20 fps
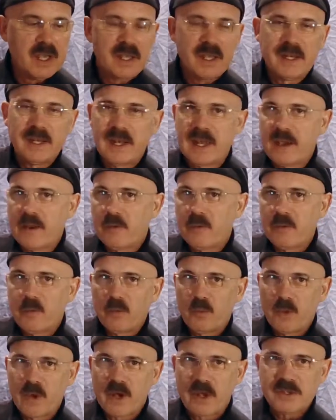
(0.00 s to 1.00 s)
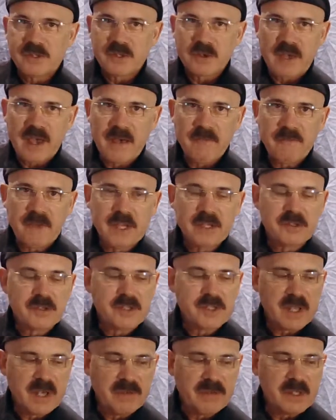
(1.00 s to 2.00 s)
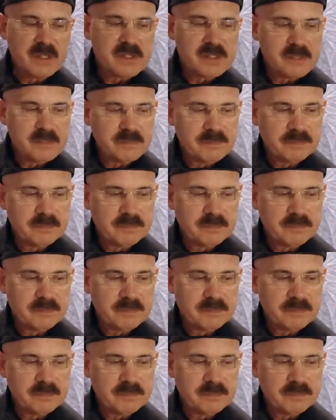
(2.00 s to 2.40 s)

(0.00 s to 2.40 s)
Now, we also have major sevenths,